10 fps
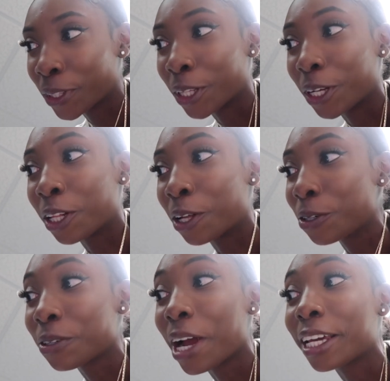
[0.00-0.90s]
the
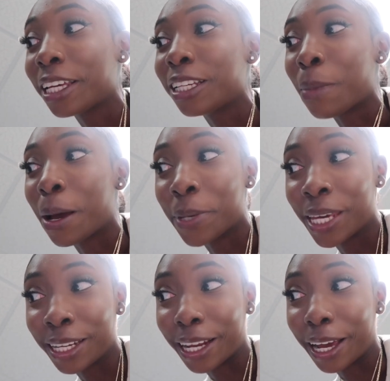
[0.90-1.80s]
closer I get to my
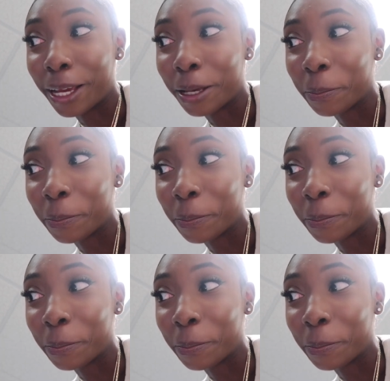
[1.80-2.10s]
bedtime.